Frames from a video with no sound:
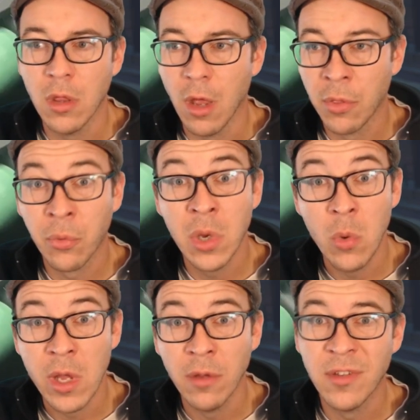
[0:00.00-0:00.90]
uh, three
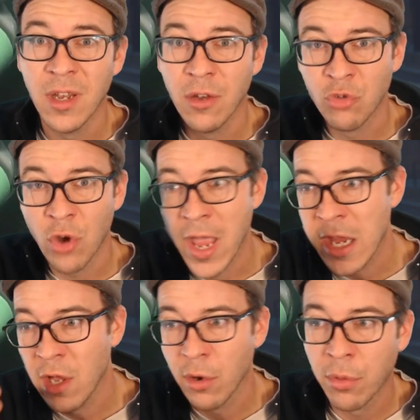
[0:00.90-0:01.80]
wheels in a
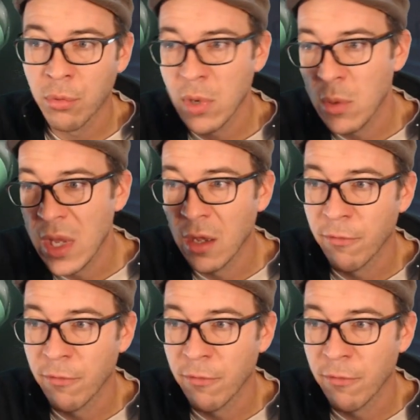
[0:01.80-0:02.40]
triangular three-wheeler